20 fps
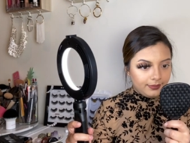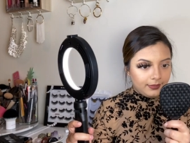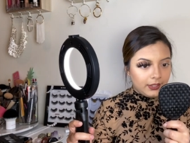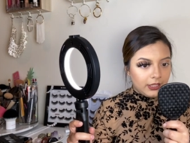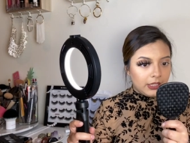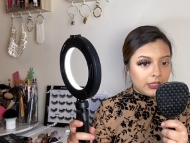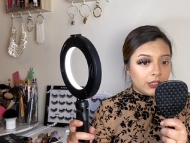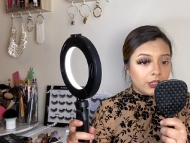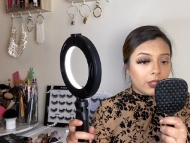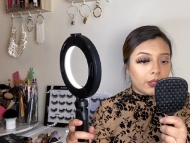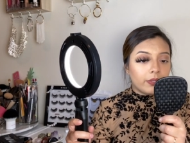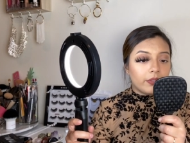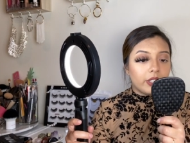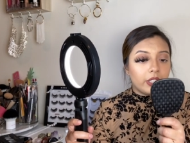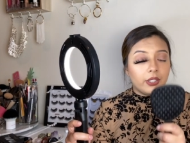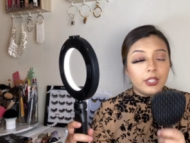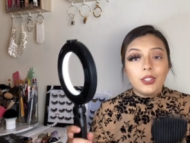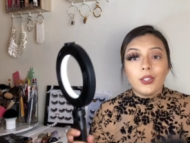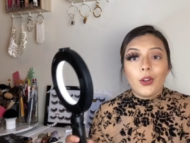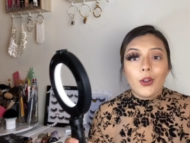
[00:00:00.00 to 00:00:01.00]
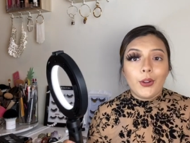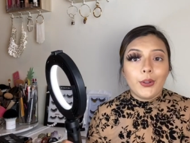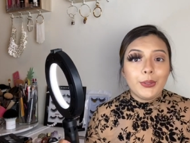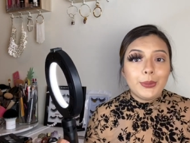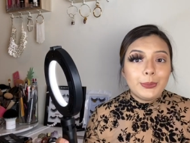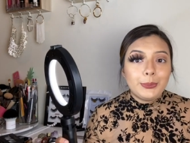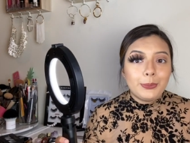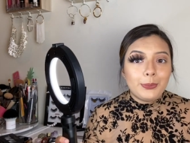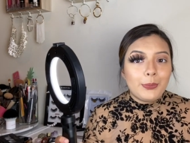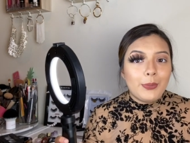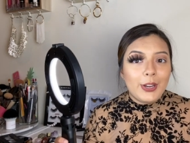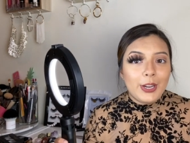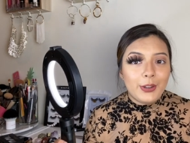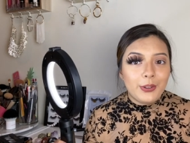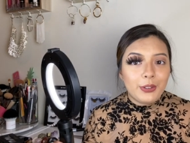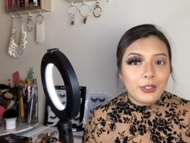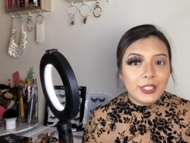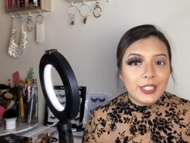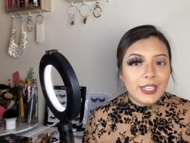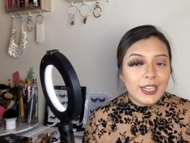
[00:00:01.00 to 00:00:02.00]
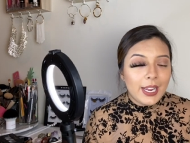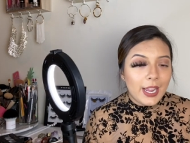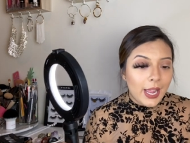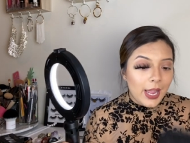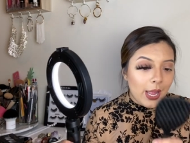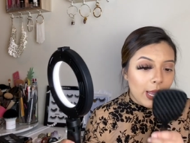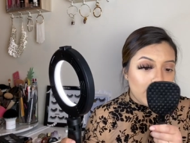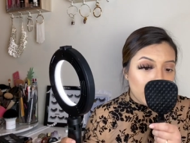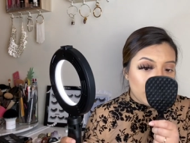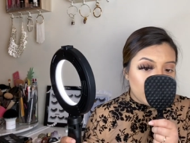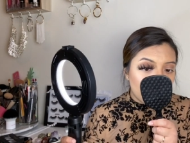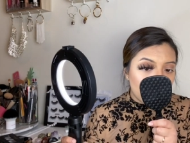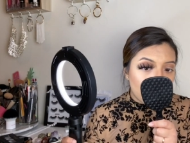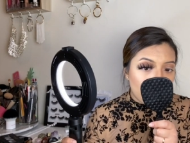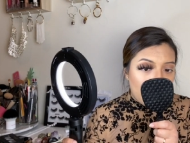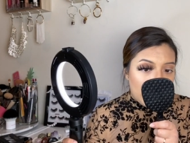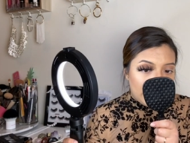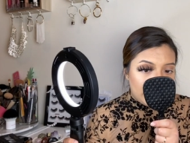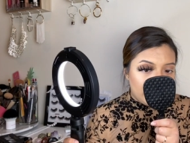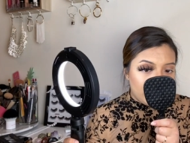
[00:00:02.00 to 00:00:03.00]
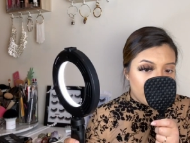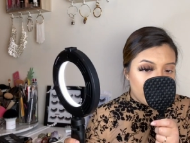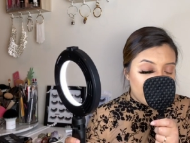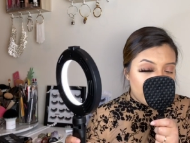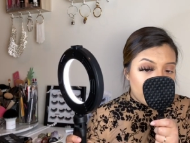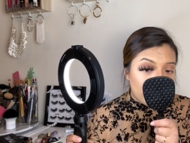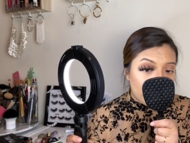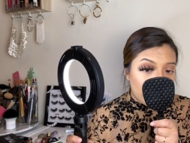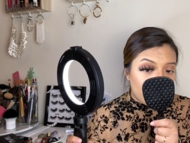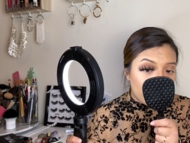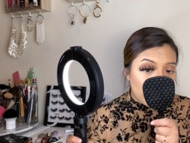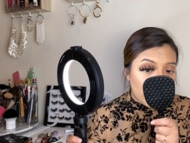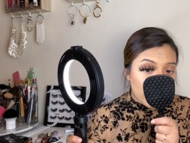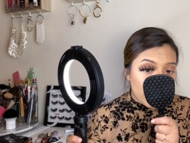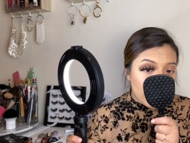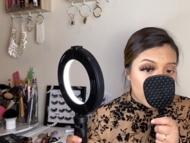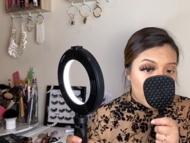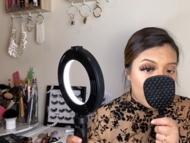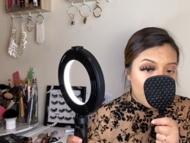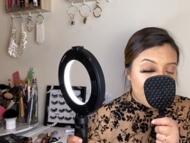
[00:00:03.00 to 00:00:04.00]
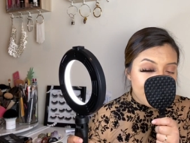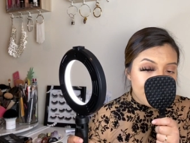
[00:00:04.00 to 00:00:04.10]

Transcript: these are very long, very dramatic, very...